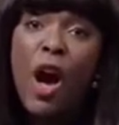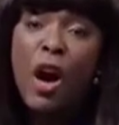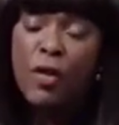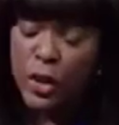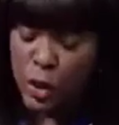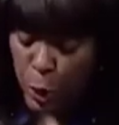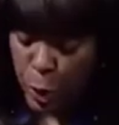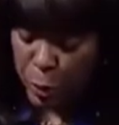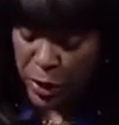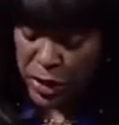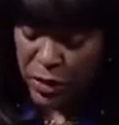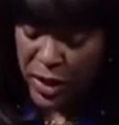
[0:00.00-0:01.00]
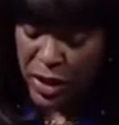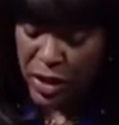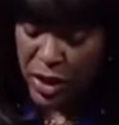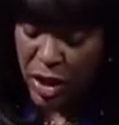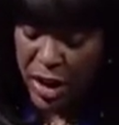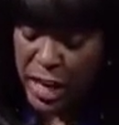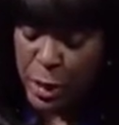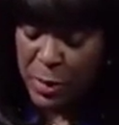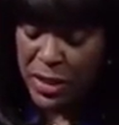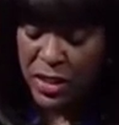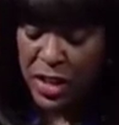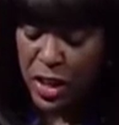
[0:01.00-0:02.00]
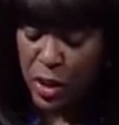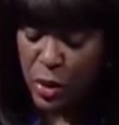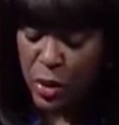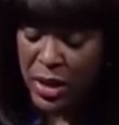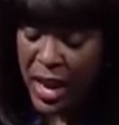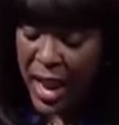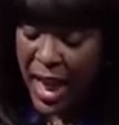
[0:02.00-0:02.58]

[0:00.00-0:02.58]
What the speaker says: of historic preservation on HBCUs,